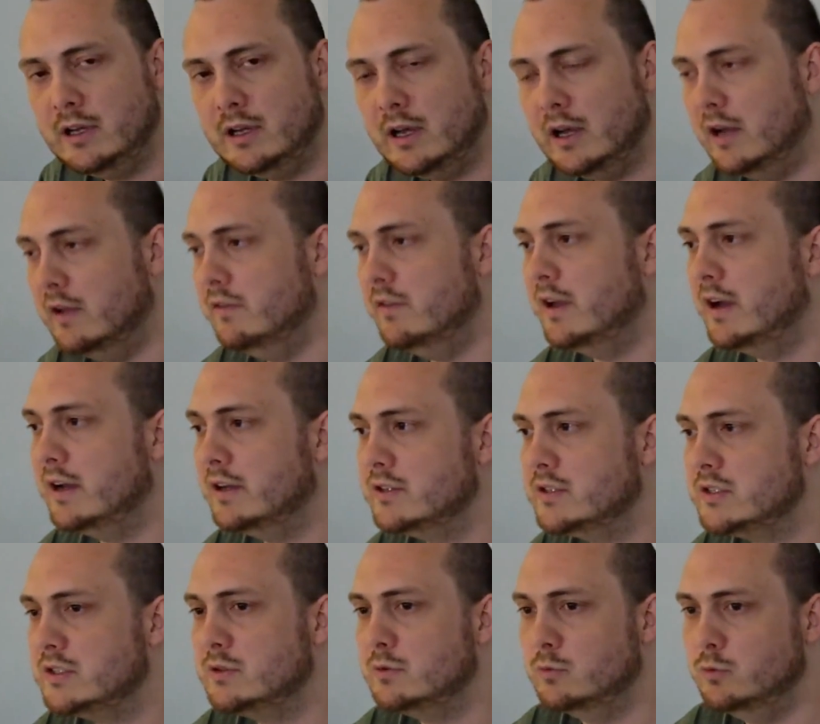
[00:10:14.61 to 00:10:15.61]
and
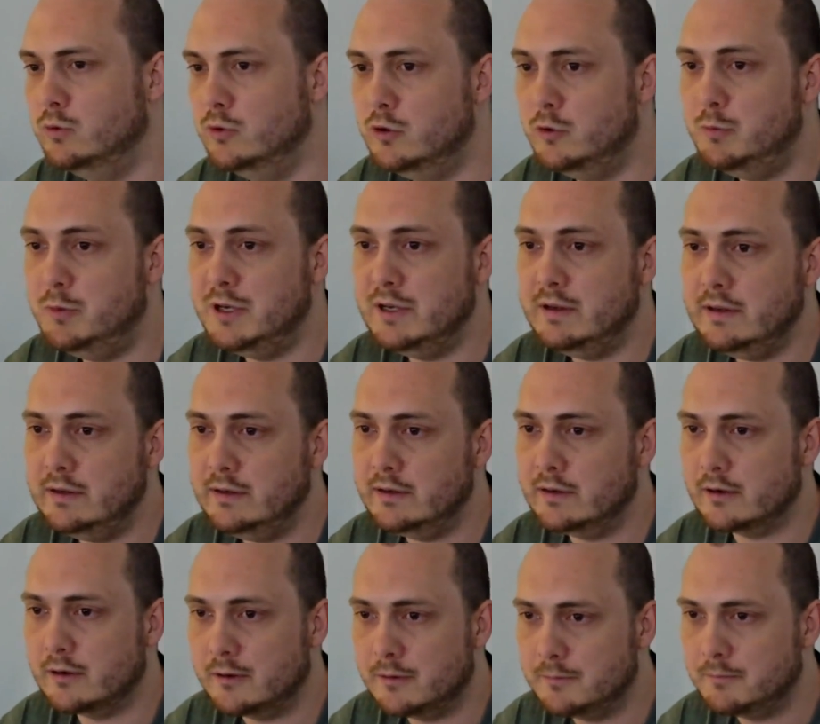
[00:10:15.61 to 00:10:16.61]
thus would be,
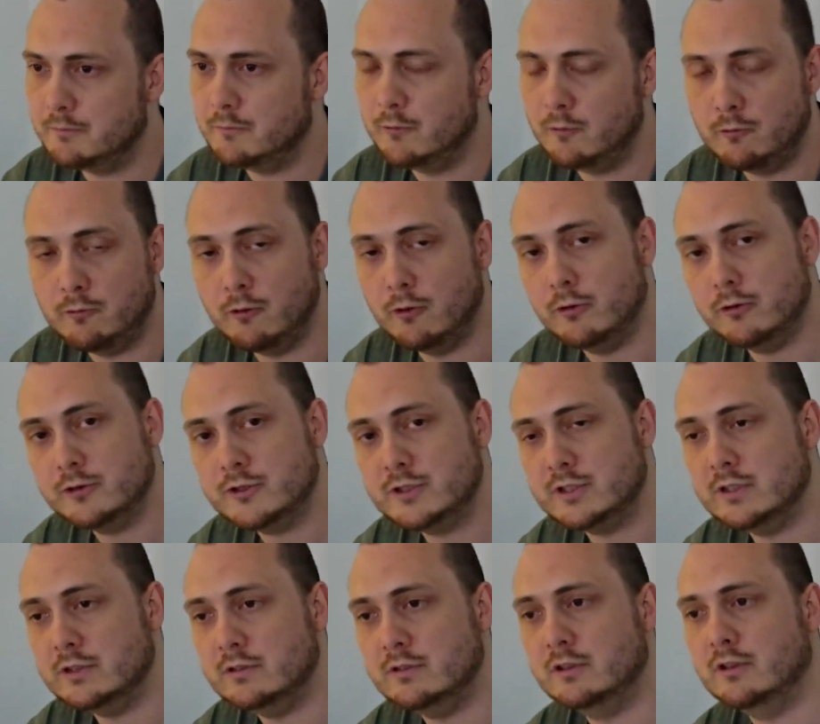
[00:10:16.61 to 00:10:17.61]
forced
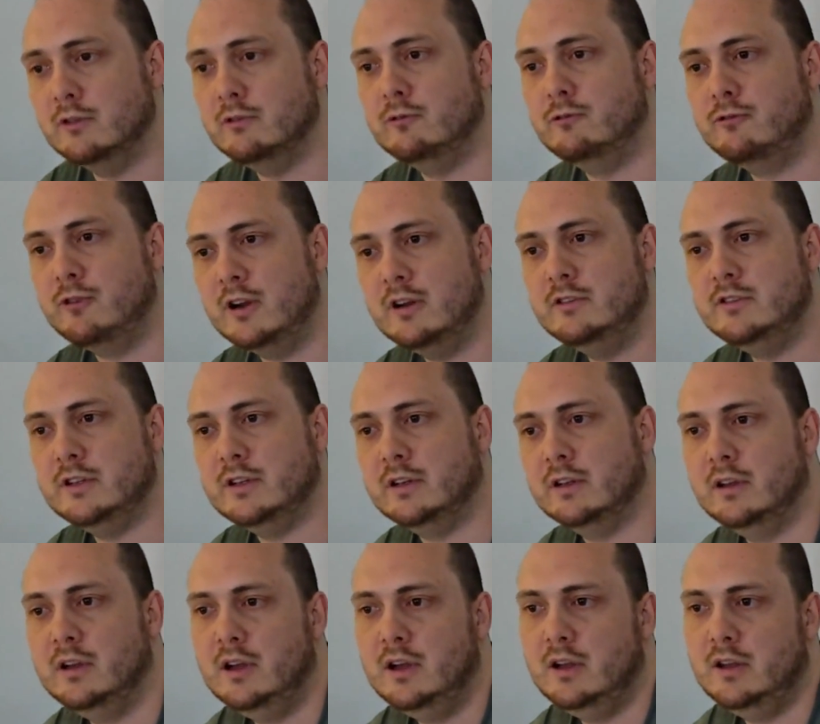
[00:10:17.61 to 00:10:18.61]
into
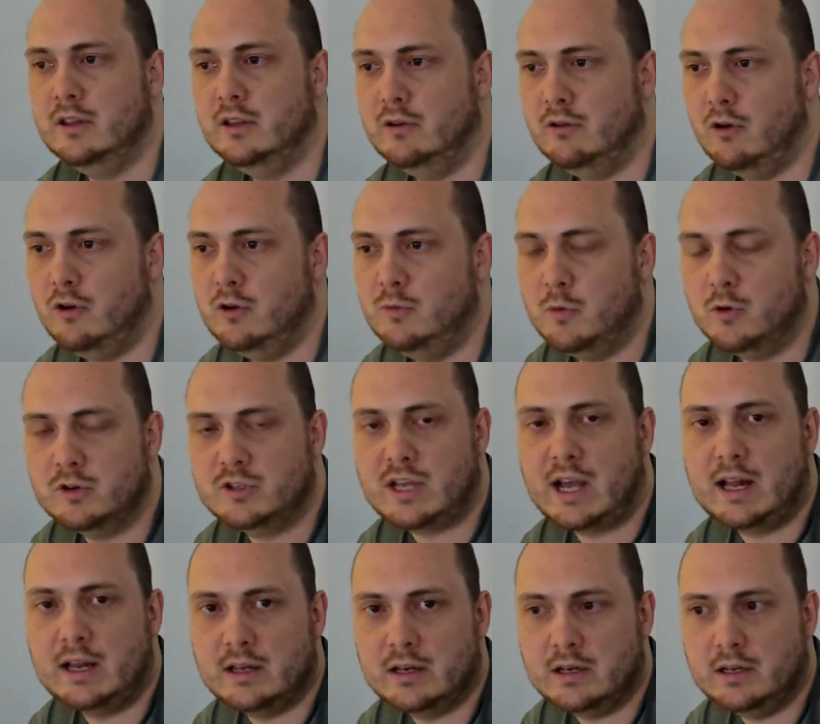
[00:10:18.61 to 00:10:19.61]
confronting their own
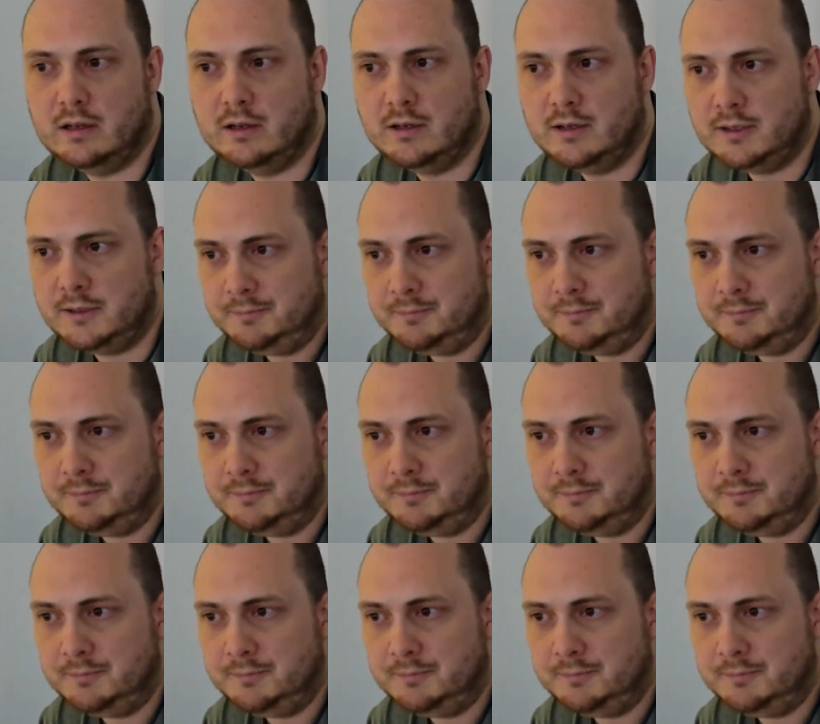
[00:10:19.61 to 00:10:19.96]
mortality.